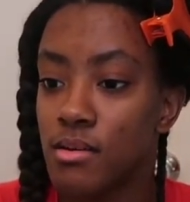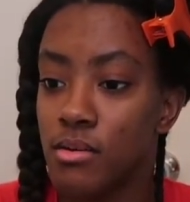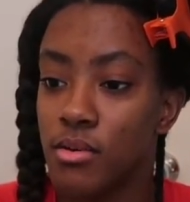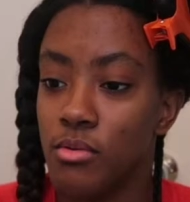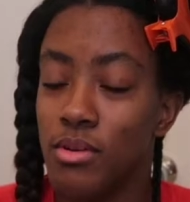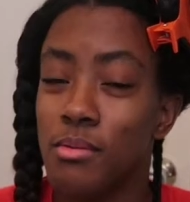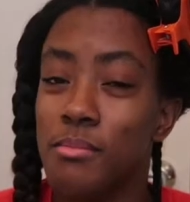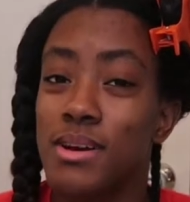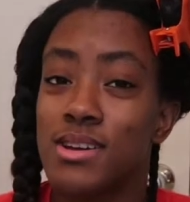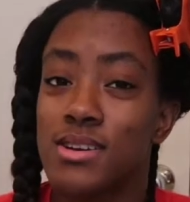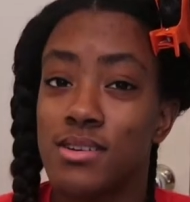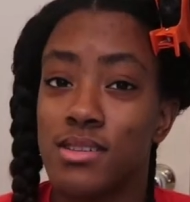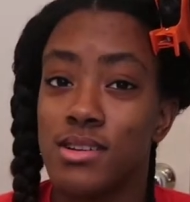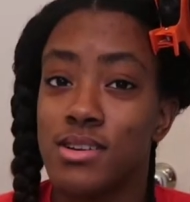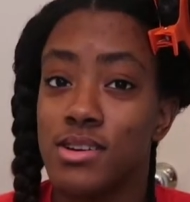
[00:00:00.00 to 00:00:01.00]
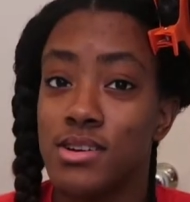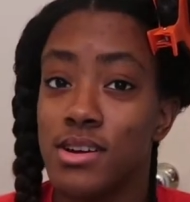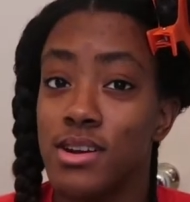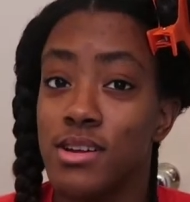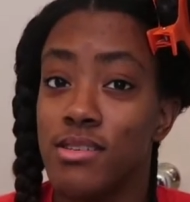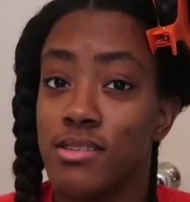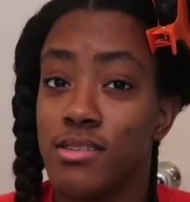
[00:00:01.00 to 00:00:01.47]
You want to make sure that your
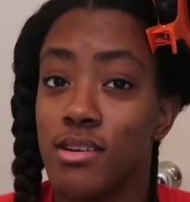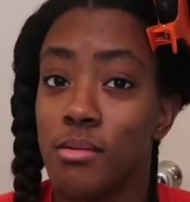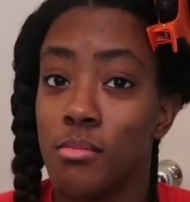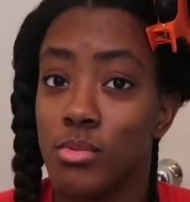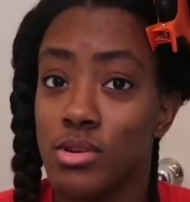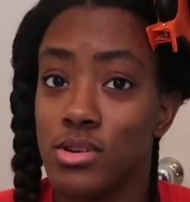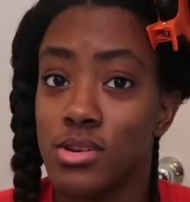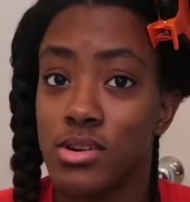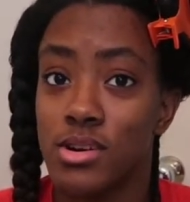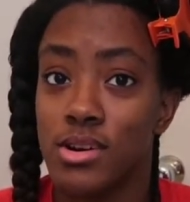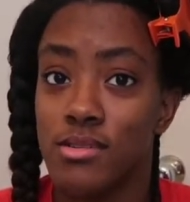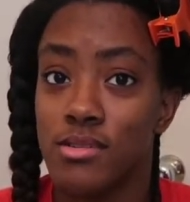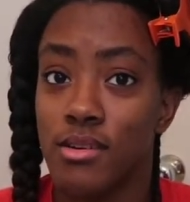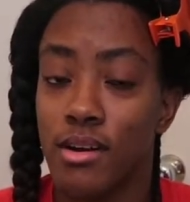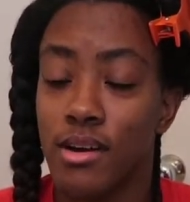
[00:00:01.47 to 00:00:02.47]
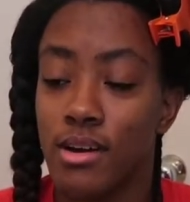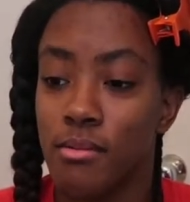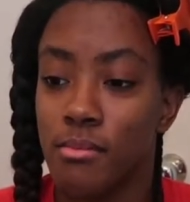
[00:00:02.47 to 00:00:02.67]
ends are moisturized, okay?